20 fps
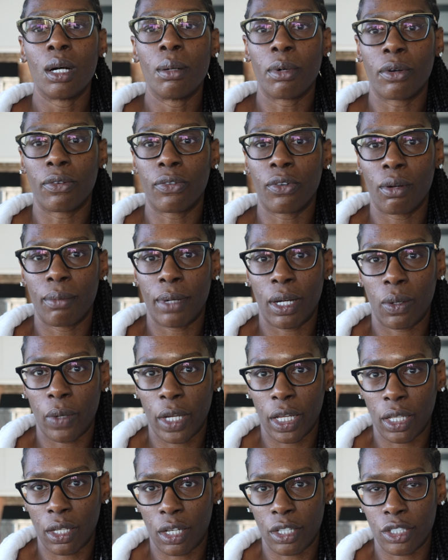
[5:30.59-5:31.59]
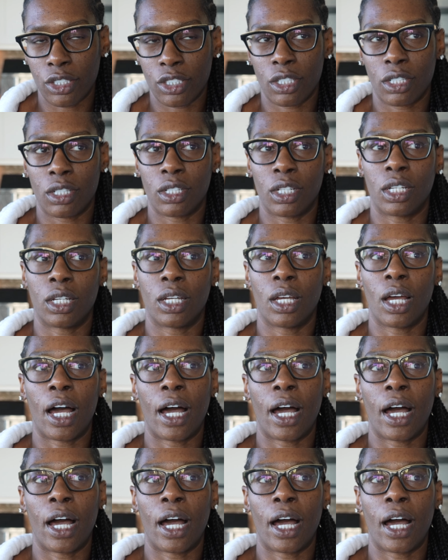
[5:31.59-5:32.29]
before my weight loss journey.